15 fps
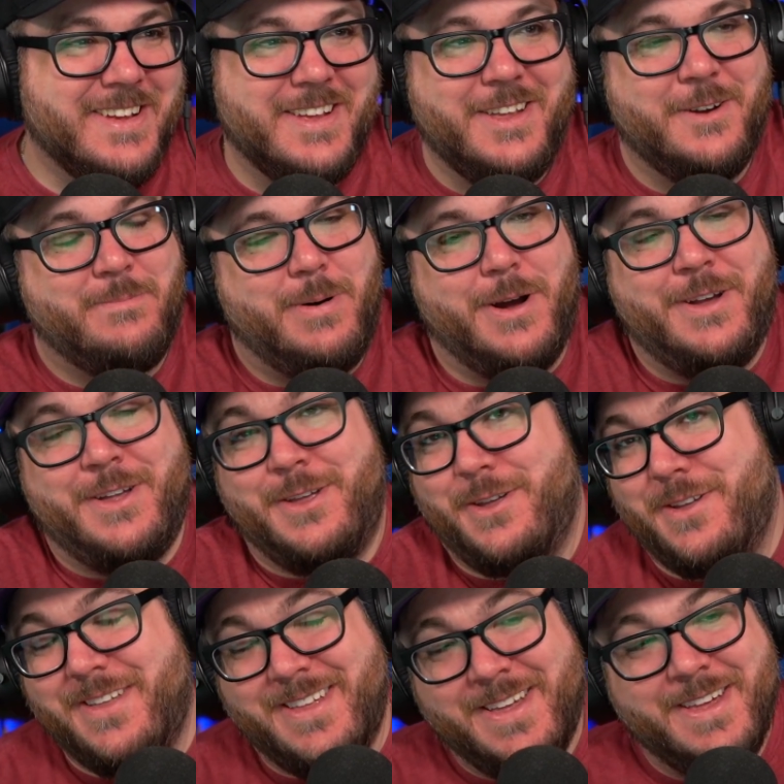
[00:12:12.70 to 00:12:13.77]
you're probably,
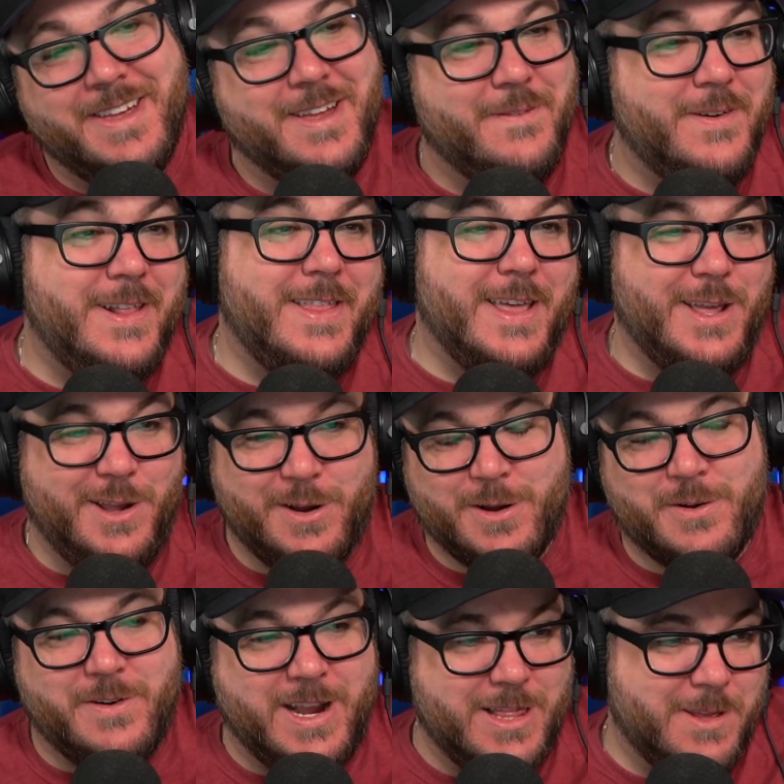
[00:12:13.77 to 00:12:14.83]
if anything, you're
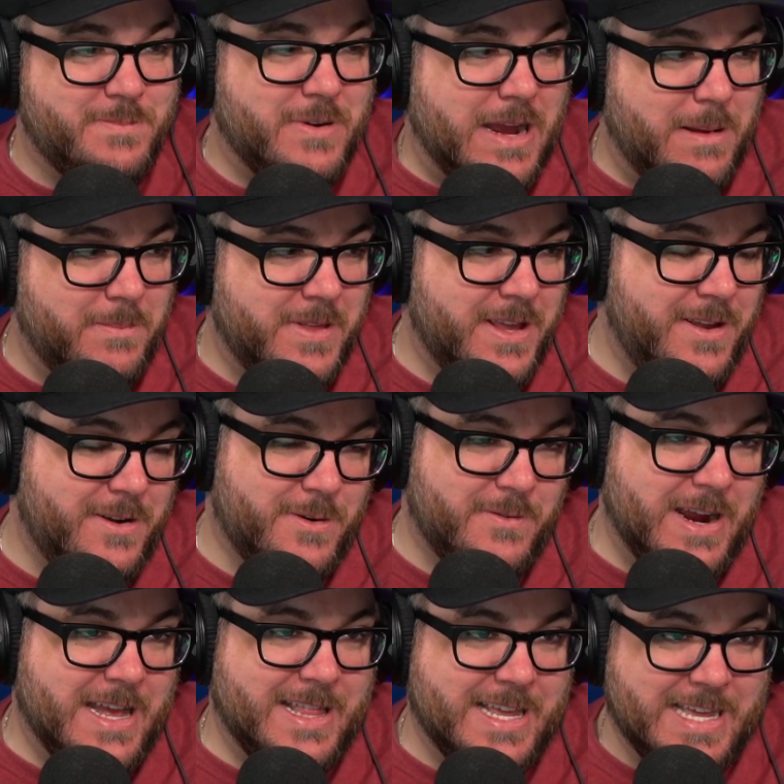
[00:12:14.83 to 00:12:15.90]
creating the problem that you're
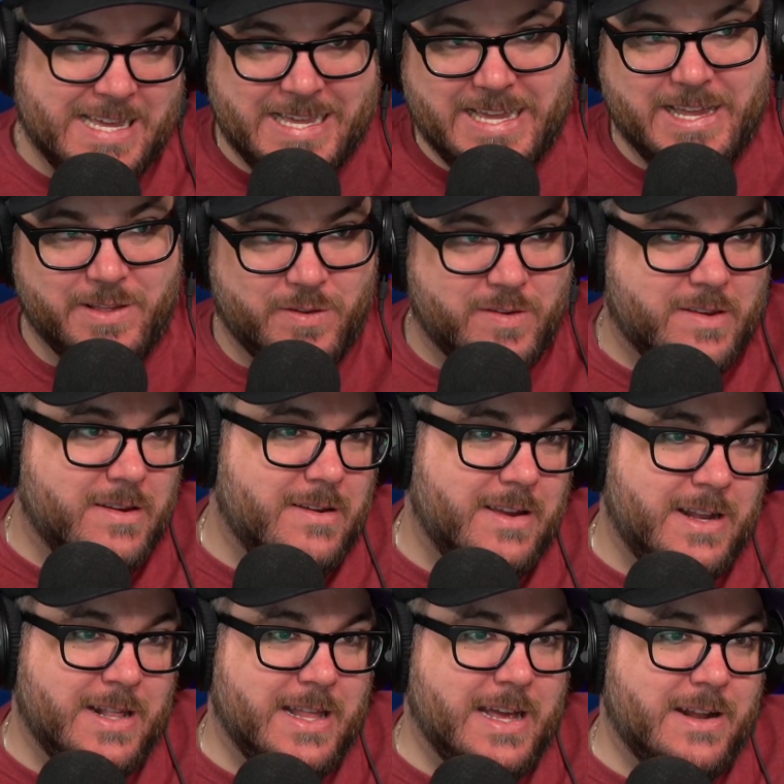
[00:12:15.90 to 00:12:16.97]
rallying against
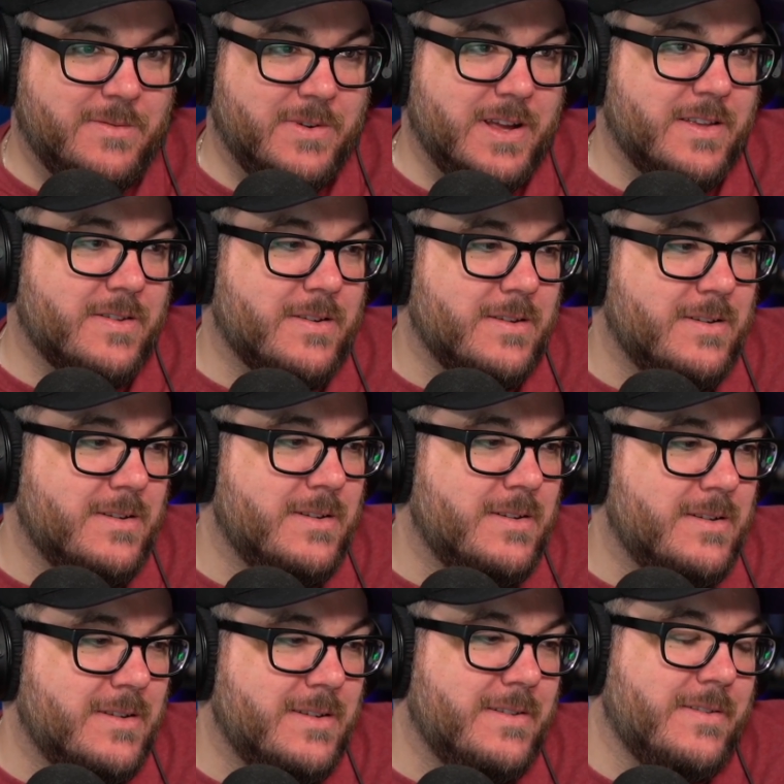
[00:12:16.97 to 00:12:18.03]
in a lot of ways.
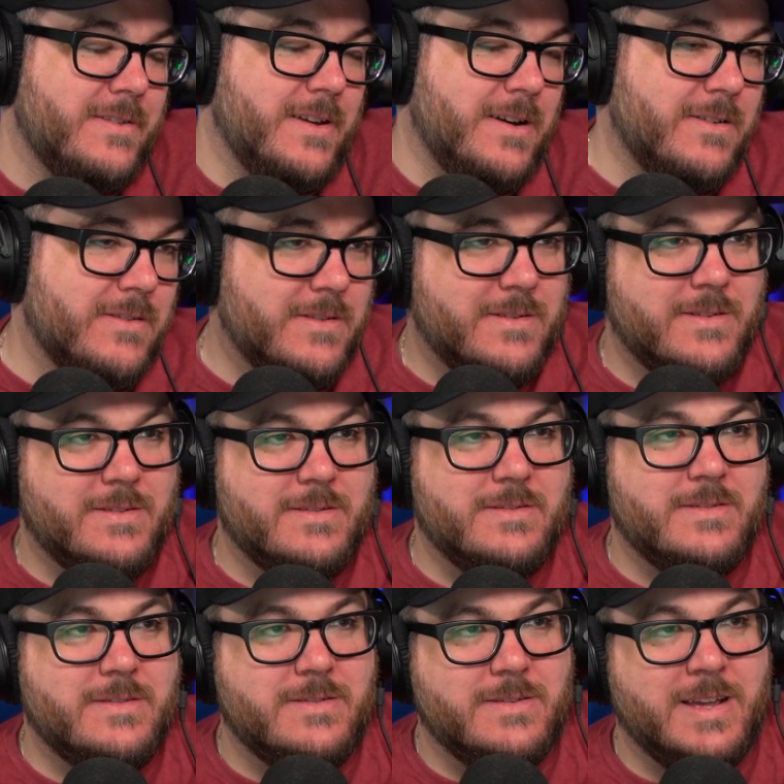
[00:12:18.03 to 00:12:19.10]
So,
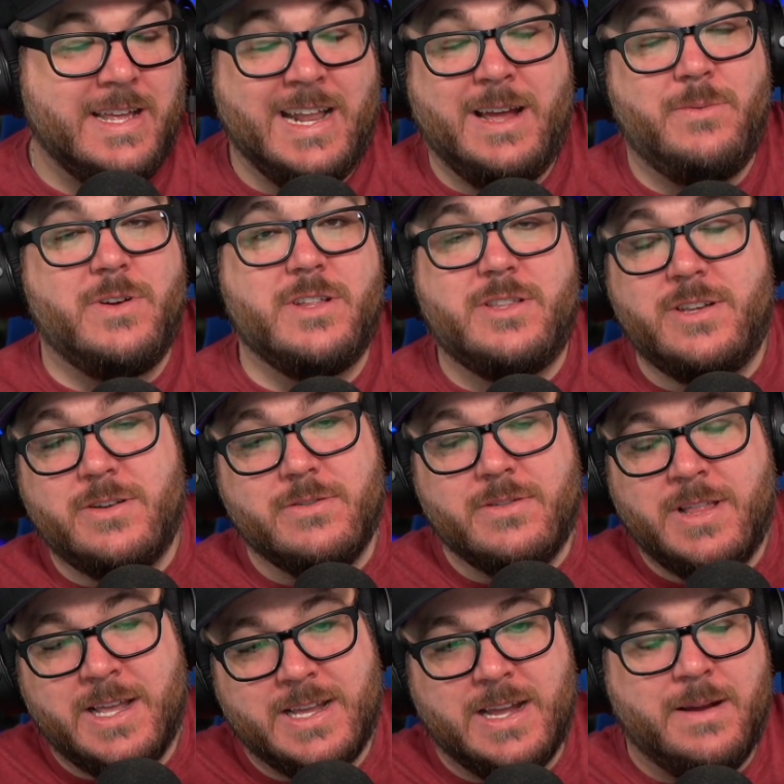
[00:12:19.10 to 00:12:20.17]
and I will too.
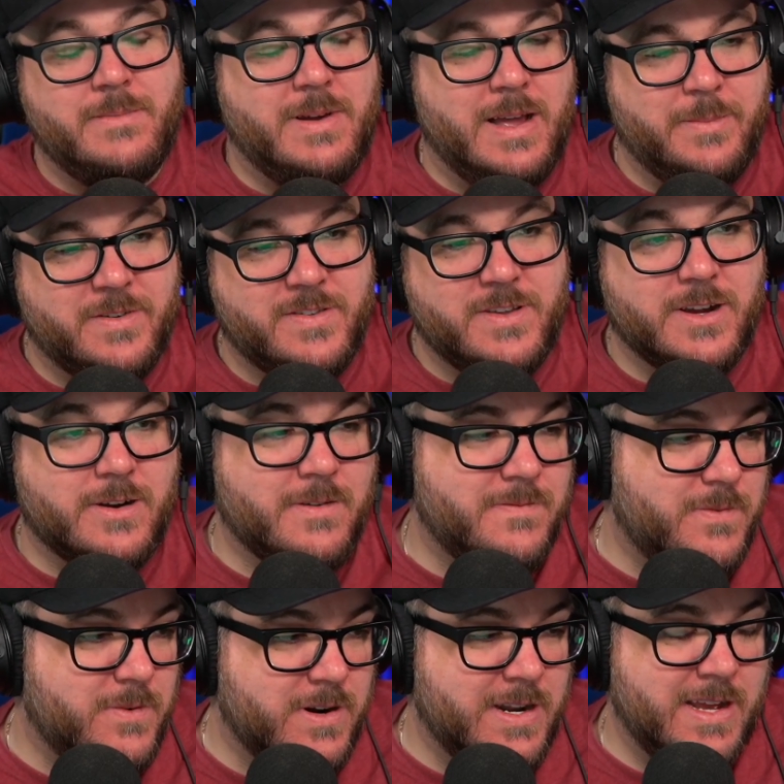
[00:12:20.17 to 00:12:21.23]
Like I'm a sucker
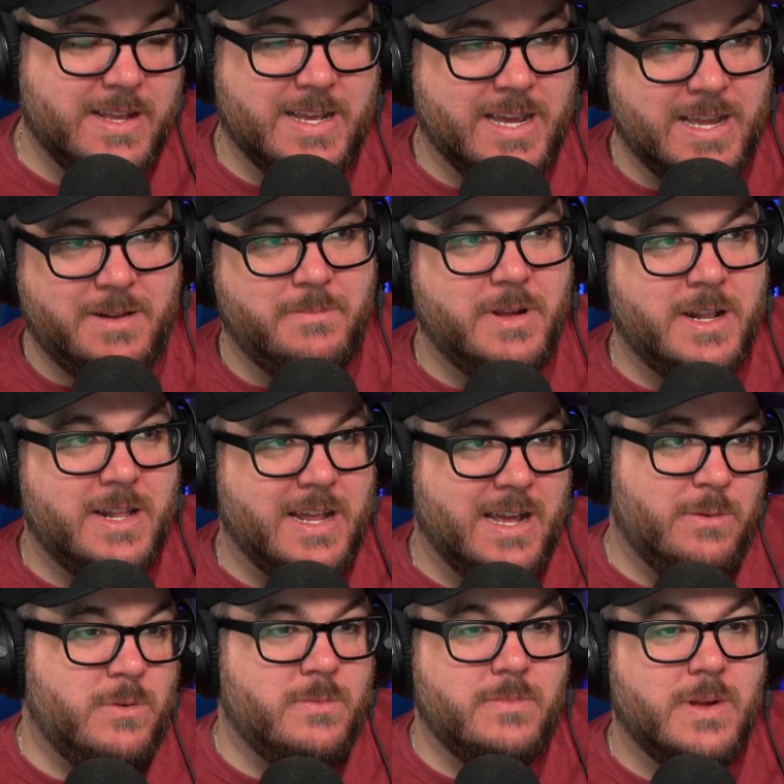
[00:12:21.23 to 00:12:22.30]
for it. I admit it.
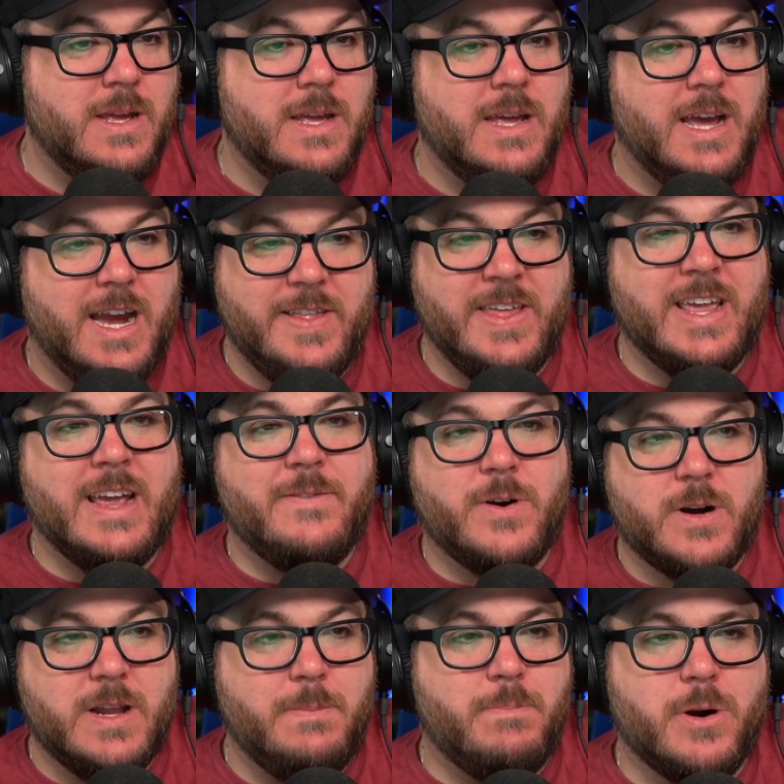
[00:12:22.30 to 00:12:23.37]
I think I've
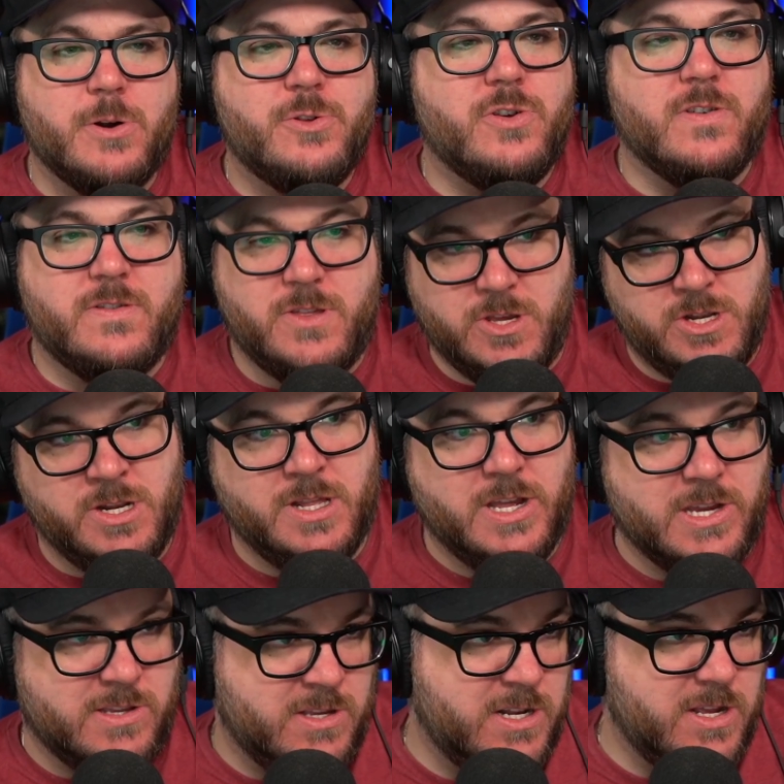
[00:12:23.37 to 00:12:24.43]
already purchased the
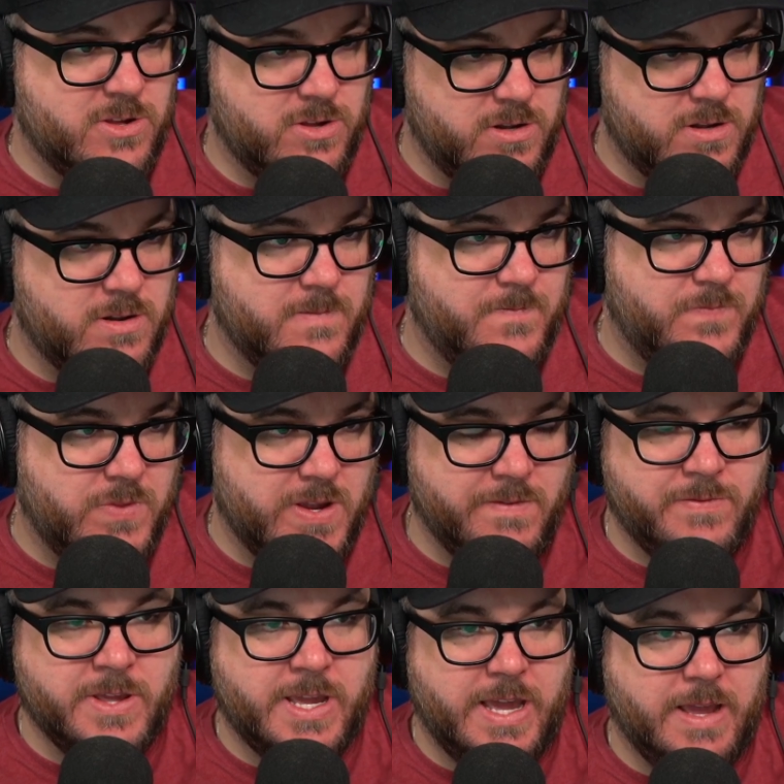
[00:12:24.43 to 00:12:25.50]
deluxe edition of
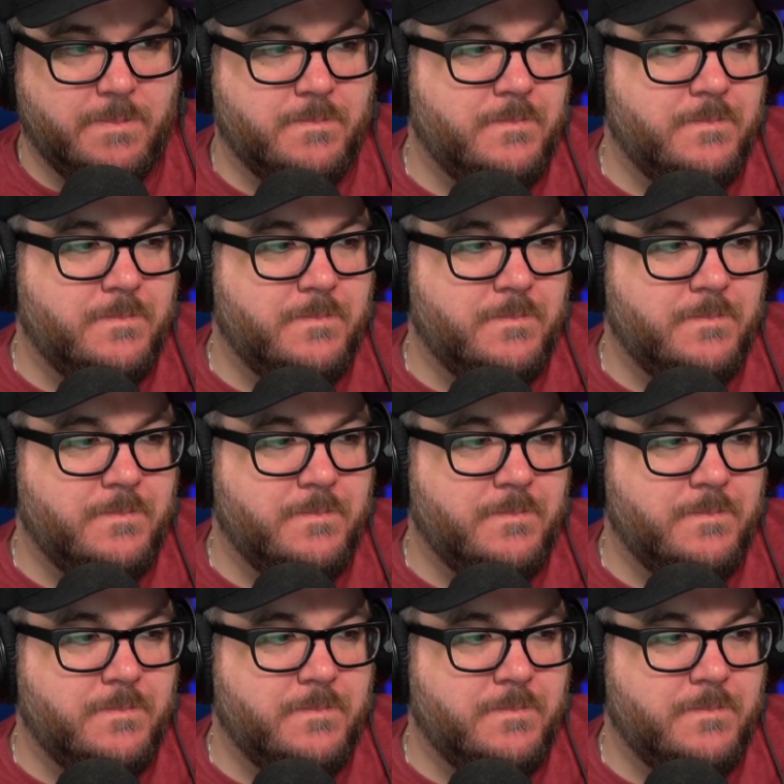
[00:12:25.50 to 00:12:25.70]
the game.